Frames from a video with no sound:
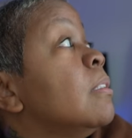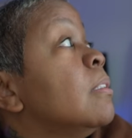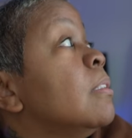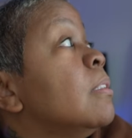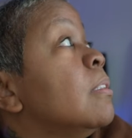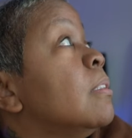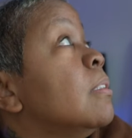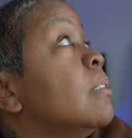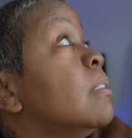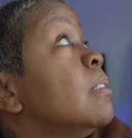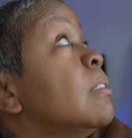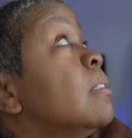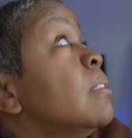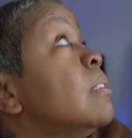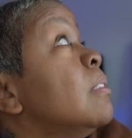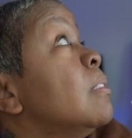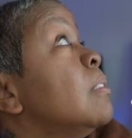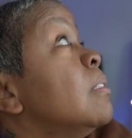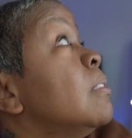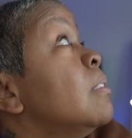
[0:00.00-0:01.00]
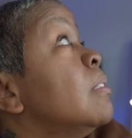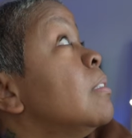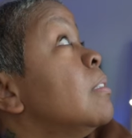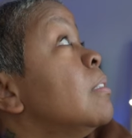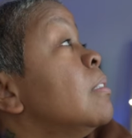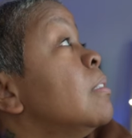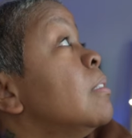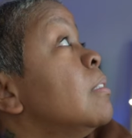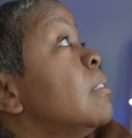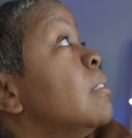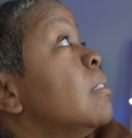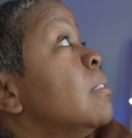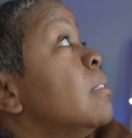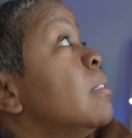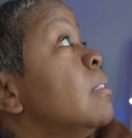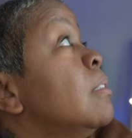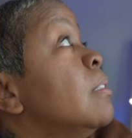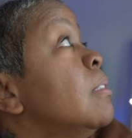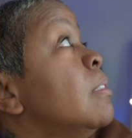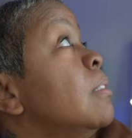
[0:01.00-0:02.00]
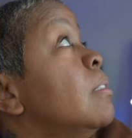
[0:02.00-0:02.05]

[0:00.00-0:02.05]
Nothing is said.